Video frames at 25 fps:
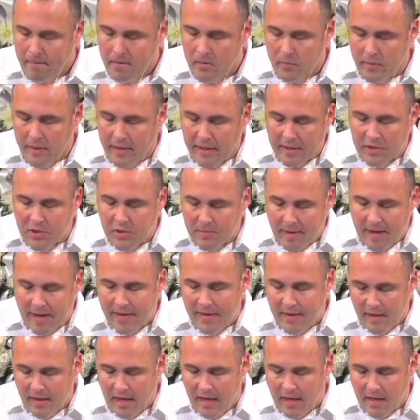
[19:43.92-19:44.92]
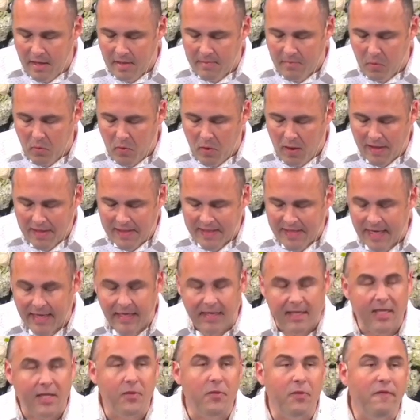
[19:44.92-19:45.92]
We enter by the gate, number one.
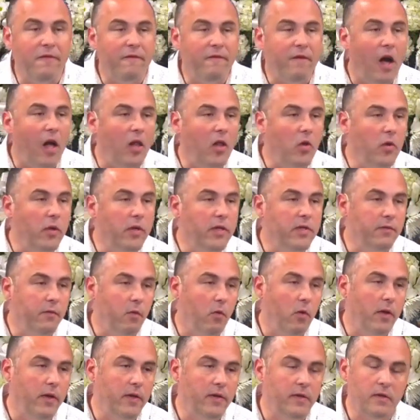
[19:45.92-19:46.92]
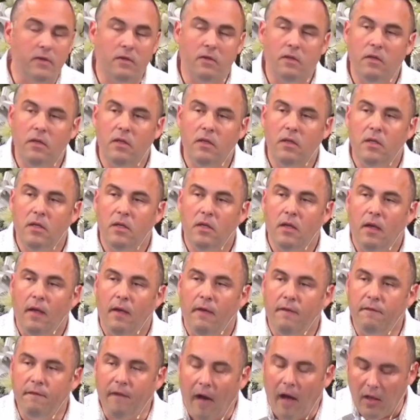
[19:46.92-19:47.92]
Secondly, we follow his voice.
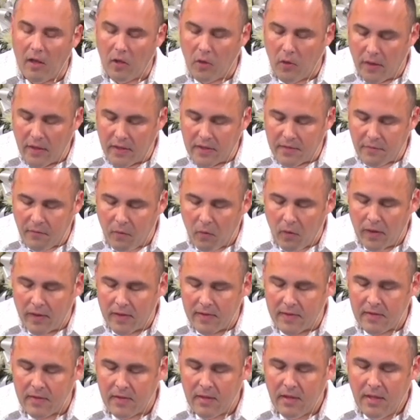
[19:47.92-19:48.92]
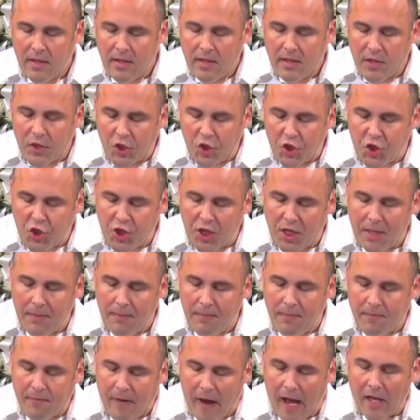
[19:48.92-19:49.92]
Follow his voice. The
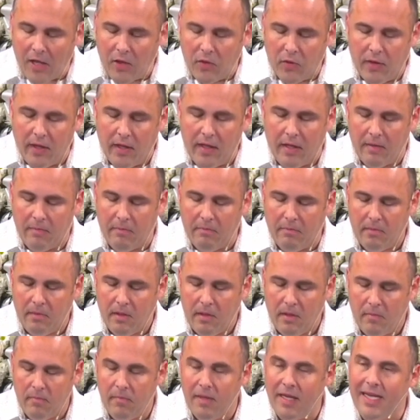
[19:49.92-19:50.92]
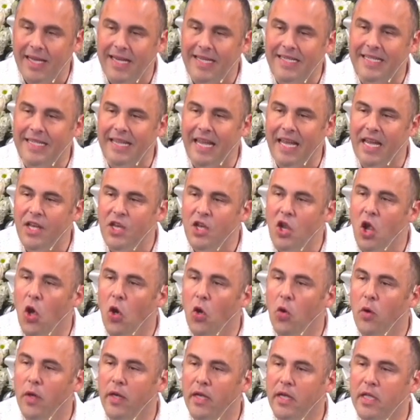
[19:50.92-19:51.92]
sheep follow him because they
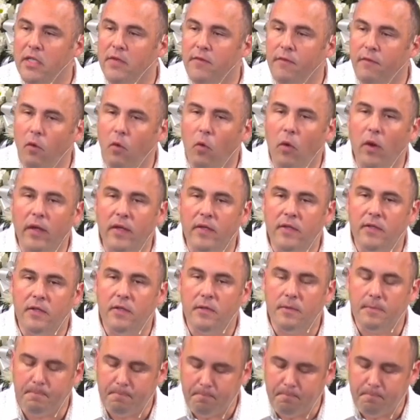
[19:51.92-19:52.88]
know his voice.